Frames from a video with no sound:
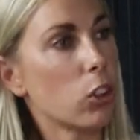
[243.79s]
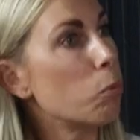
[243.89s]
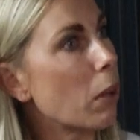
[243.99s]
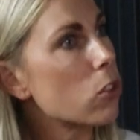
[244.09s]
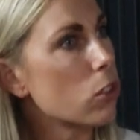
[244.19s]
like
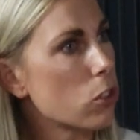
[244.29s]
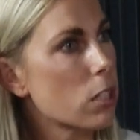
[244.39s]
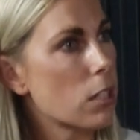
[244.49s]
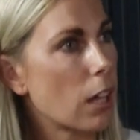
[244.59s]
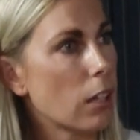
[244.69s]
you mentioned
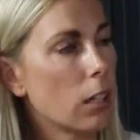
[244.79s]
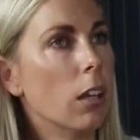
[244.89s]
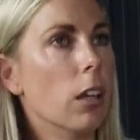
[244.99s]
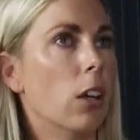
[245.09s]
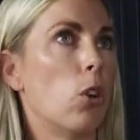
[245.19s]
just then,
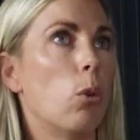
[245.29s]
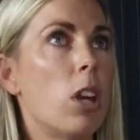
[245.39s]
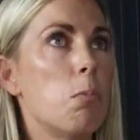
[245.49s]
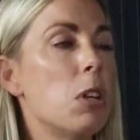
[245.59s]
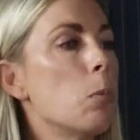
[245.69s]

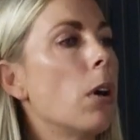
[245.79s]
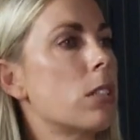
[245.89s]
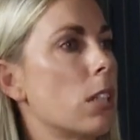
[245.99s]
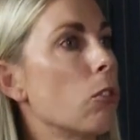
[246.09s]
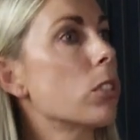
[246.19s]
it
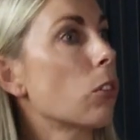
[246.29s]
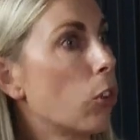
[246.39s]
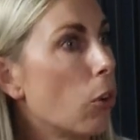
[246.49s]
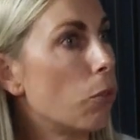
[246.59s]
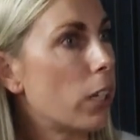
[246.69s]
minimises our risk of
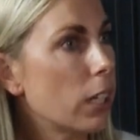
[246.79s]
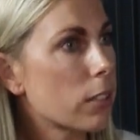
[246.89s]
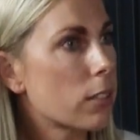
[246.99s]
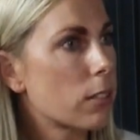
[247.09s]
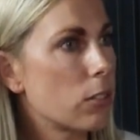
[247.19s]

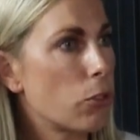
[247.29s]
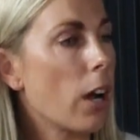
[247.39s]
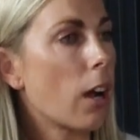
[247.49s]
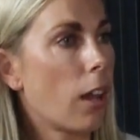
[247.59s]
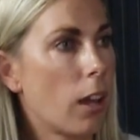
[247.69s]
conflicts for
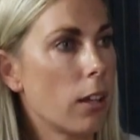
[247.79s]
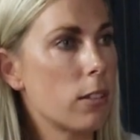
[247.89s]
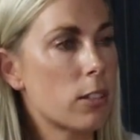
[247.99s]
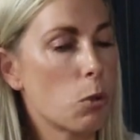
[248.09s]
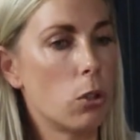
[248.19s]
our
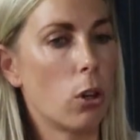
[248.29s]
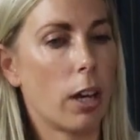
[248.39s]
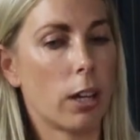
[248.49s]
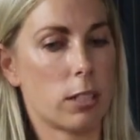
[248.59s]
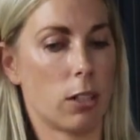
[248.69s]
clients. So we're not
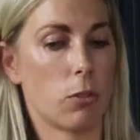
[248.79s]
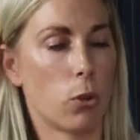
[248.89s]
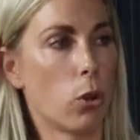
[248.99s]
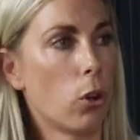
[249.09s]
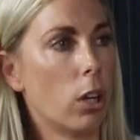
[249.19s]
acting
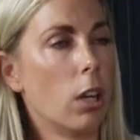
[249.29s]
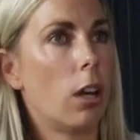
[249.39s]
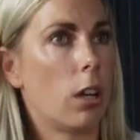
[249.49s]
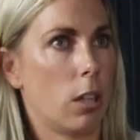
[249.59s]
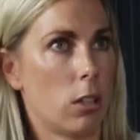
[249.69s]
for,
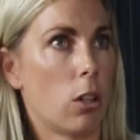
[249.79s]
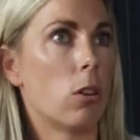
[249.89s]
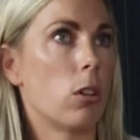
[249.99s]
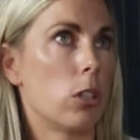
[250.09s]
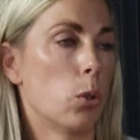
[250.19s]

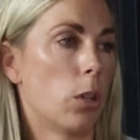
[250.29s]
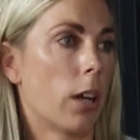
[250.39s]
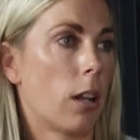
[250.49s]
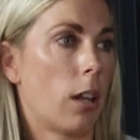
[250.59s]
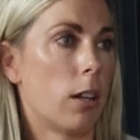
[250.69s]
a
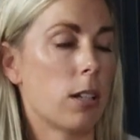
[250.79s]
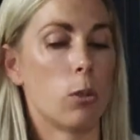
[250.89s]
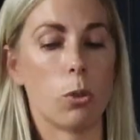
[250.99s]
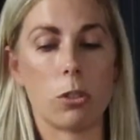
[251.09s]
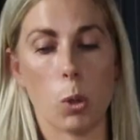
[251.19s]
U&I client
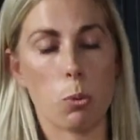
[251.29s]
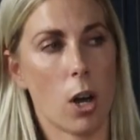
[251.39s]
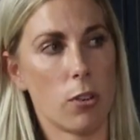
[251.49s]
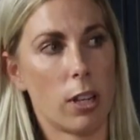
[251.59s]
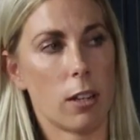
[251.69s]
and also a
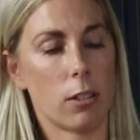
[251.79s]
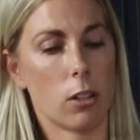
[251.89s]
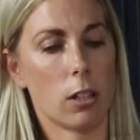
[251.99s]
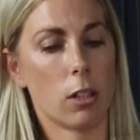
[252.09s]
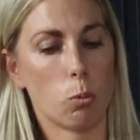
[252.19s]
private
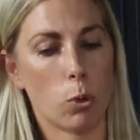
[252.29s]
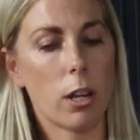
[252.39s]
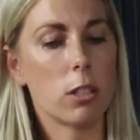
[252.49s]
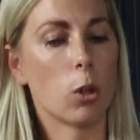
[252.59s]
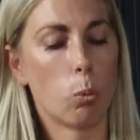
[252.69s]
landowner. We're
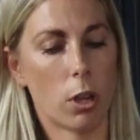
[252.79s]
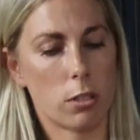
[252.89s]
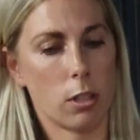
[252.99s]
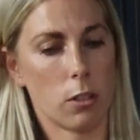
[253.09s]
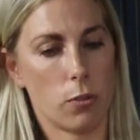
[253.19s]
acting on one
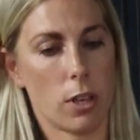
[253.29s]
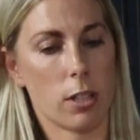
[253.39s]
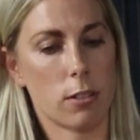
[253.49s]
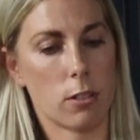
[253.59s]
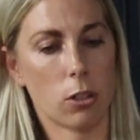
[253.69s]
side of the
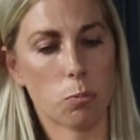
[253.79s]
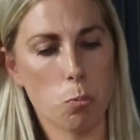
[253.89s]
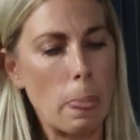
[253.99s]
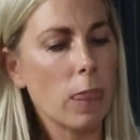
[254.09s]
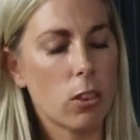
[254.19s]
fence. So
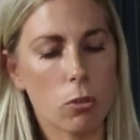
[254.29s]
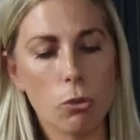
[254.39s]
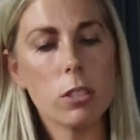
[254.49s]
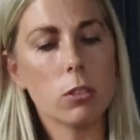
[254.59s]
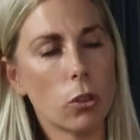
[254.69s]
the
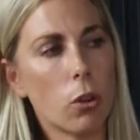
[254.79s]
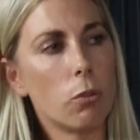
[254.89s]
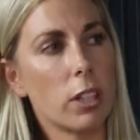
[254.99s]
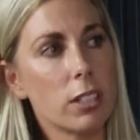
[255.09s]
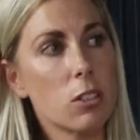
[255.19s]
risk of
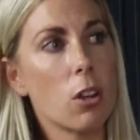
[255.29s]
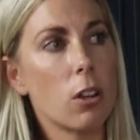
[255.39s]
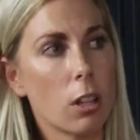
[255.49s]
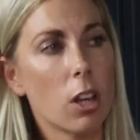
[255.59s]
conflict is